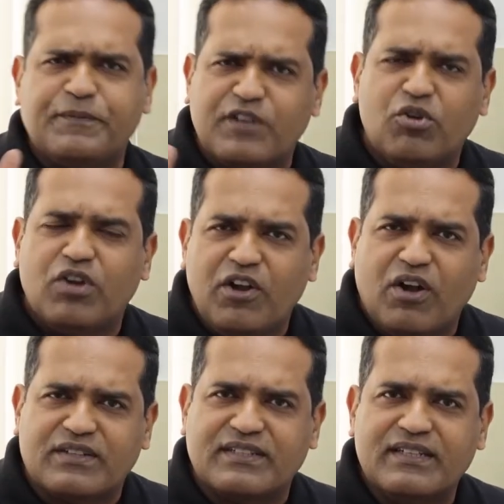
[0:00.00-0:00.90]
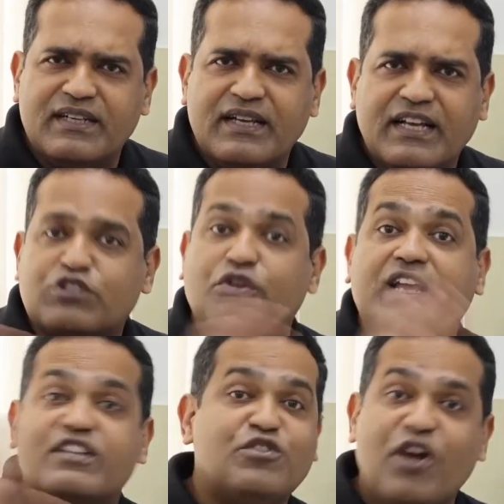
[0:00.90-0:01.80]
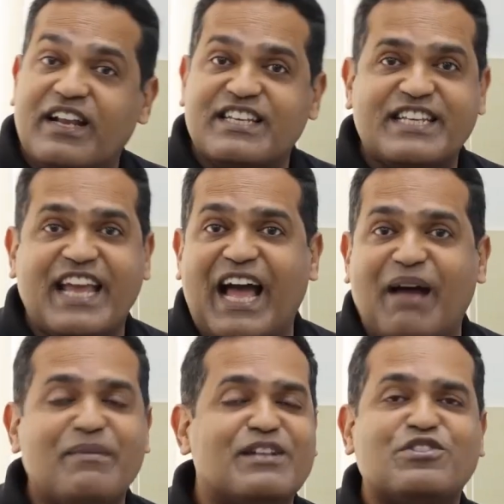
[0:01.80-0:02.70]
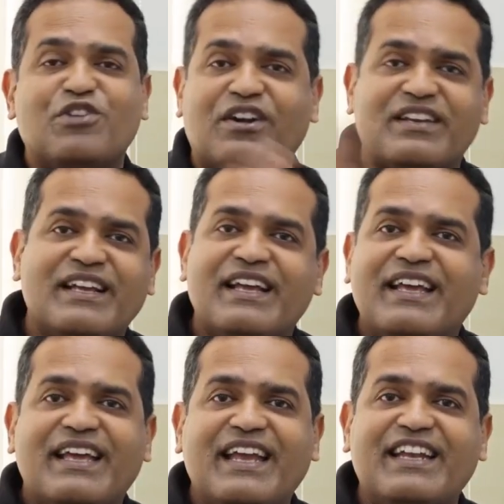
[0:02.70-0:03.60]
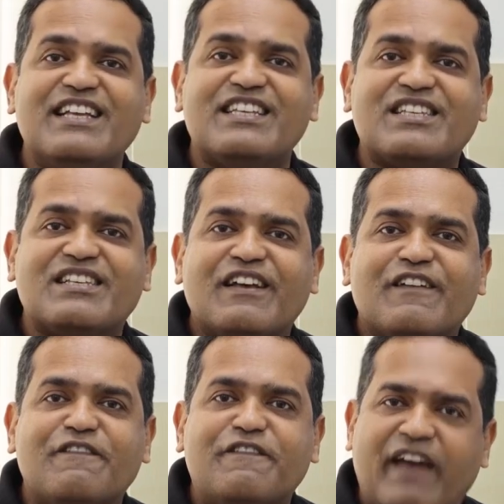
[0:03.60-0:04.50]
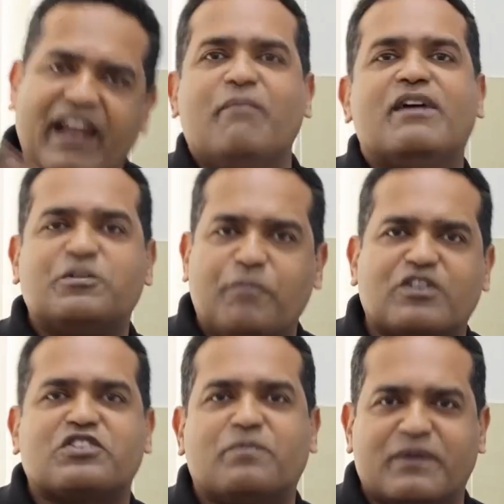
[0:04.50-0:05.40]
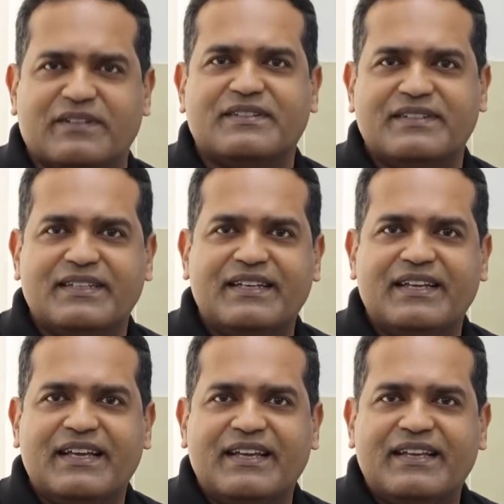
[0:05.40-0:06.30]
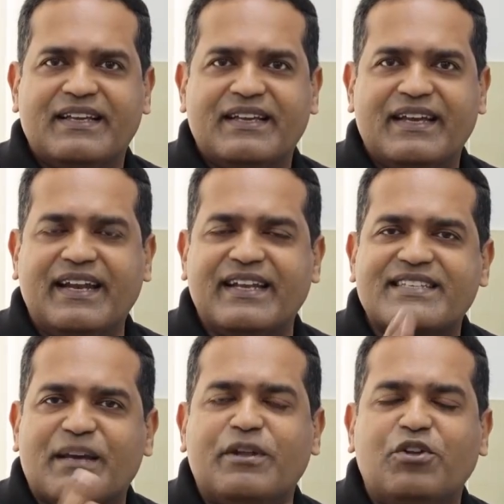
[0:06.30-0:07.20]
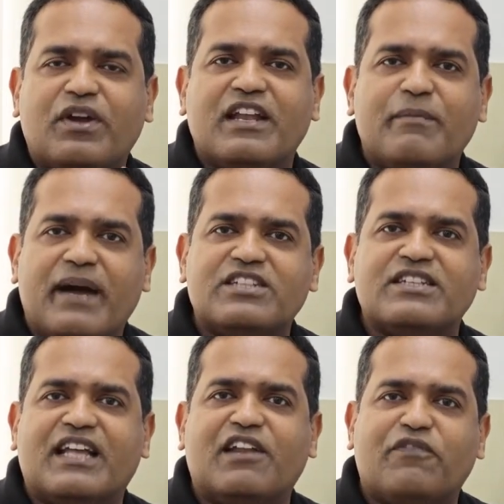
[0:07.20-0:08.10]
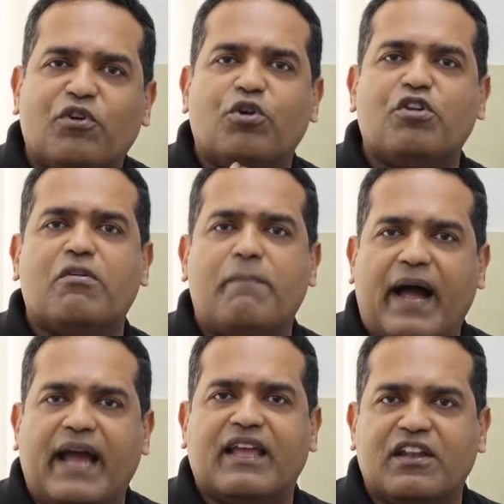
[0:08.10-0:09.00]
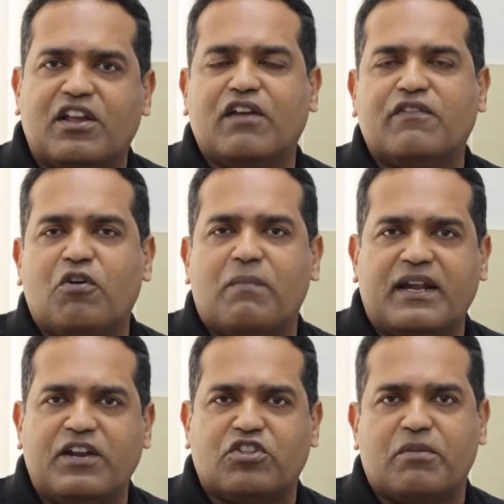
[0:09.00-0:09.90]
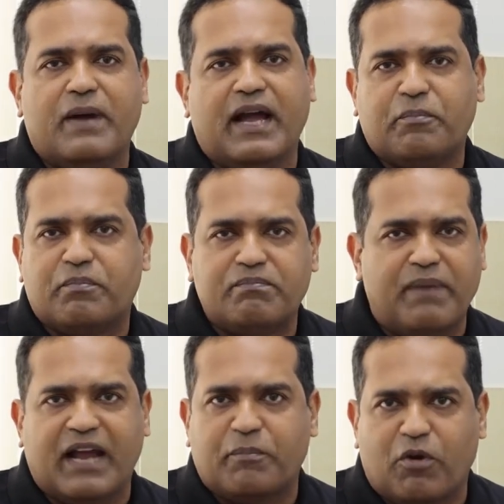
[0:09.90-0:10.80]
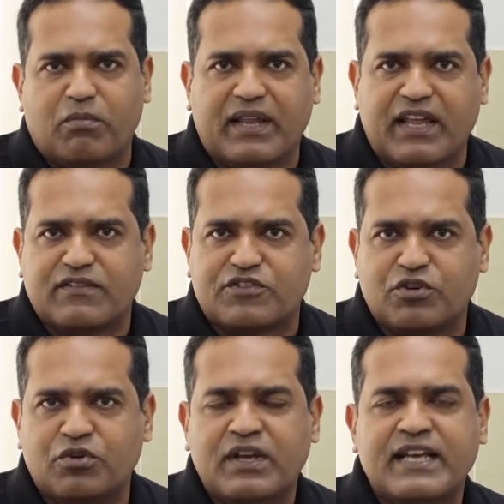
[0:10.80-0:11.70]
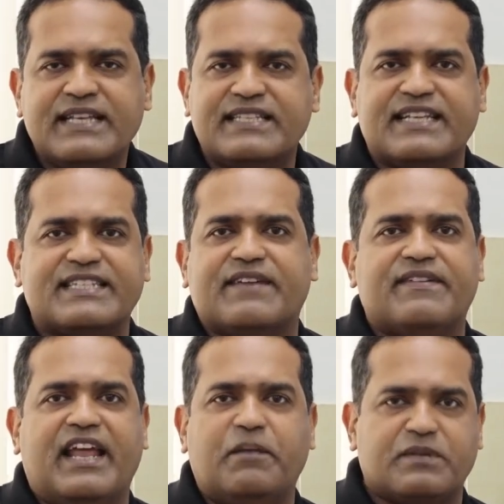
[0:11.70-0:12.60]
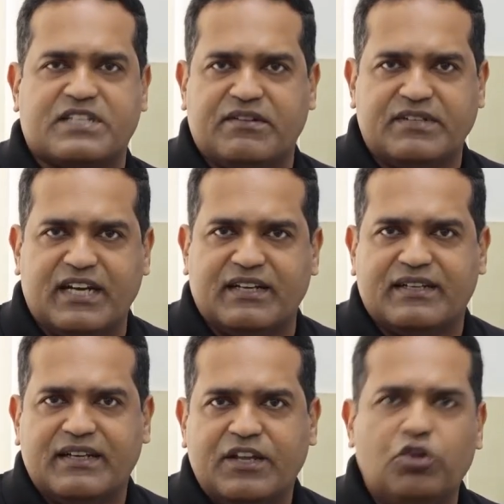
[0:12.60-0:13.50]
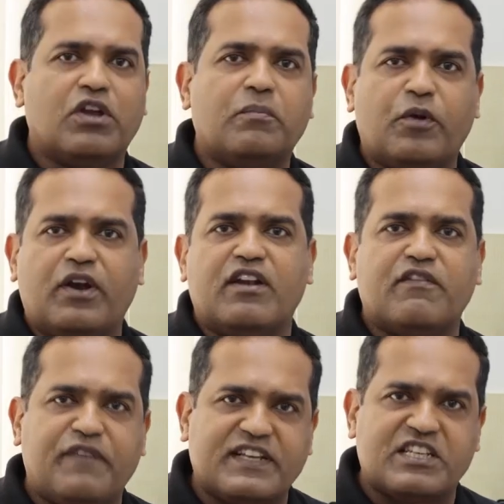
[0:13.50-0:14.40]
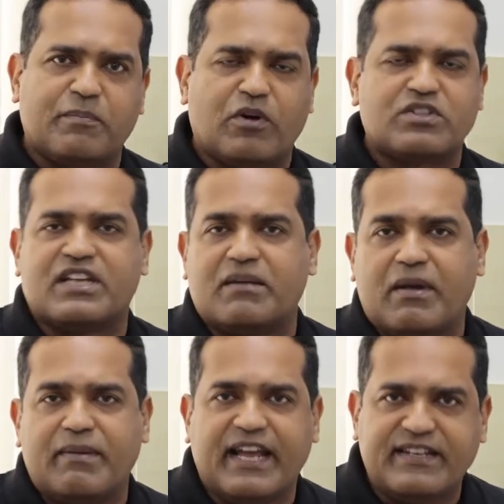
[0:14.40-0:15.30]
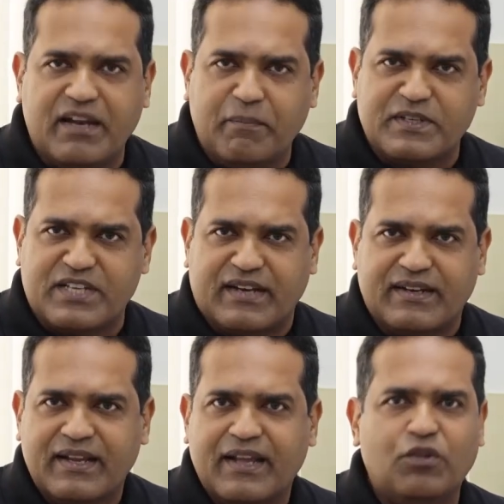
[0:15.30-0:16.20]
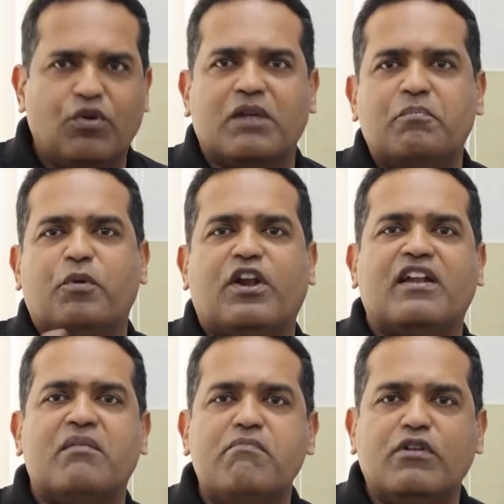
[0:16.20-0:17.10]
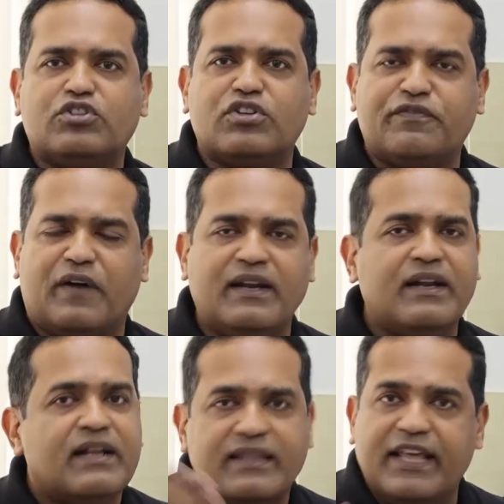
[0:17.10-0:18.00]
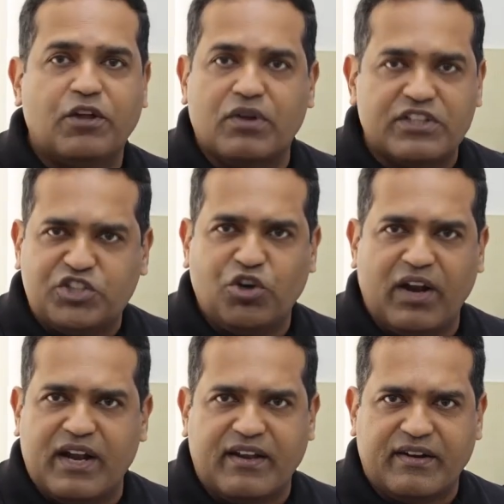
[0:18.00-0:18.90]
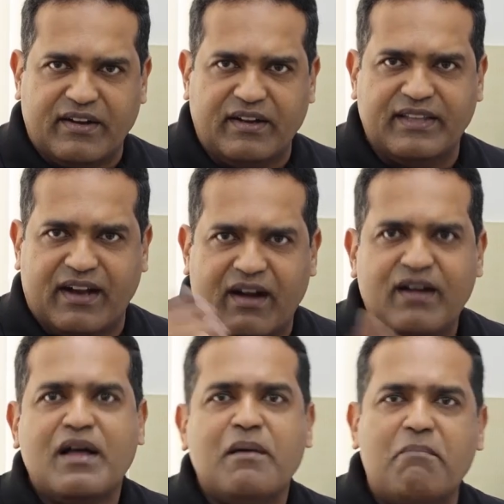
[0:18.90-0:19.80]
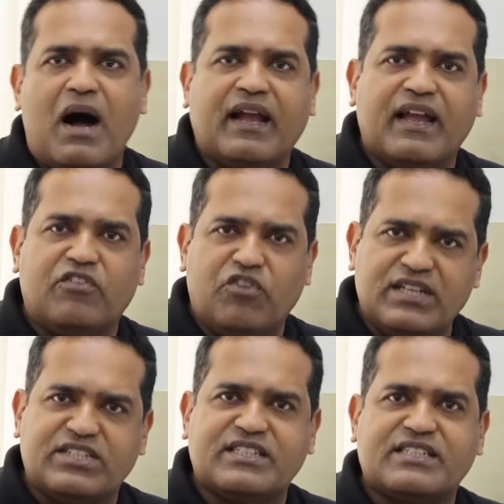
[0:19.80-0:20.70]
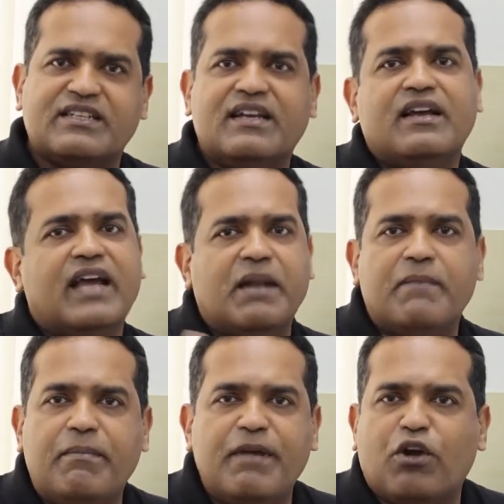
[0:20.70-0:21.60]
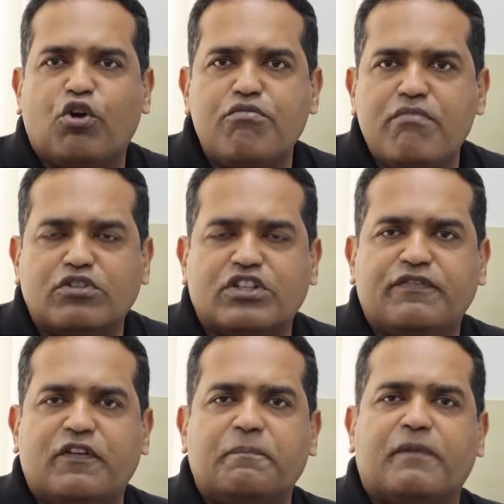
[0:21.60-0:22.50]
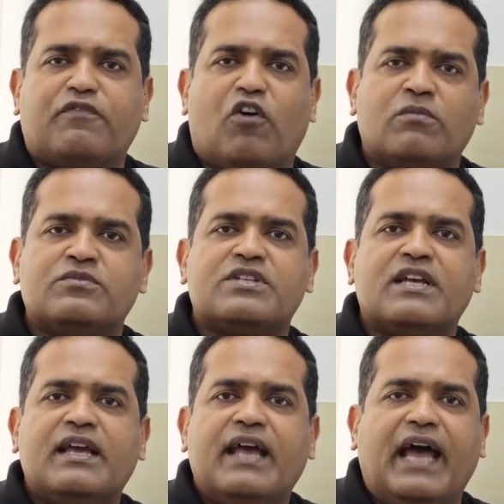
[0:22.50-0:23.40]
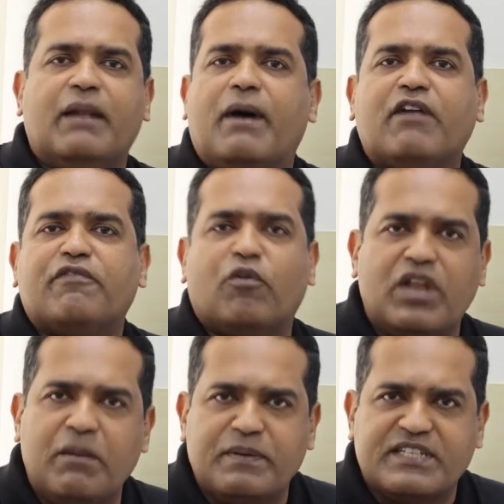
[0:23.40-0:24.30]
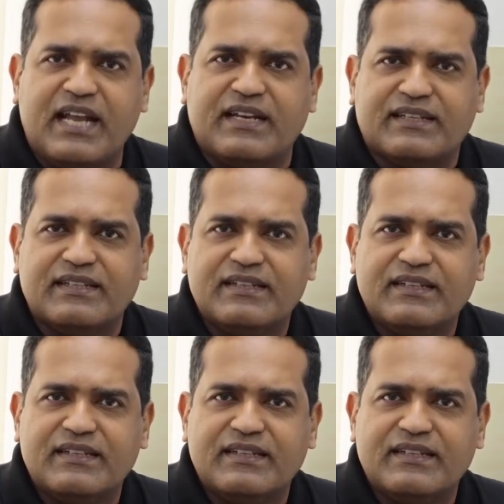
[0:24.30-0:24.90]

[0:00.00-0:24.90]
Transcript: Absolutely not. So it's not a scam. It is very much possible. It is, you can imagine that if you go to a bank and give your money to the bank probably gives you 6, 7, 8% return. You can put it in a fixed deposit and maybe get 10%. You can put it in mutual fund. They don't assure any return. There are market risks. And maybe a good mutual fund performs at about 14%.